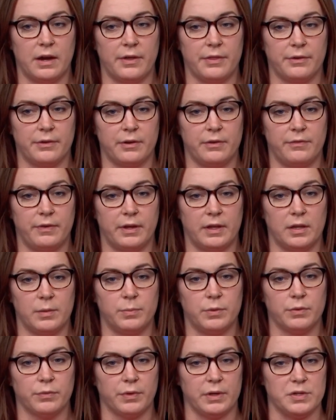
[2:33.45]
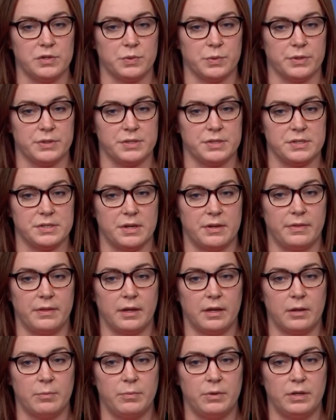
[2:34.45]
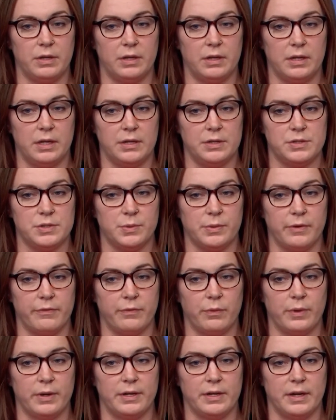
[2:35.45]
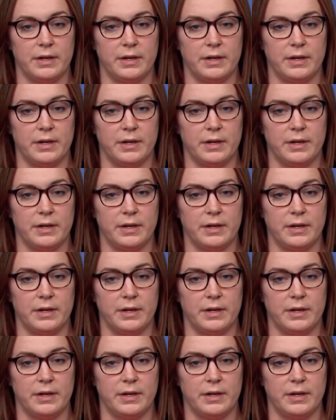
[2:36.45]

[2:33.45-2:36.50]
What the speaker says: other available resources in the community to avoid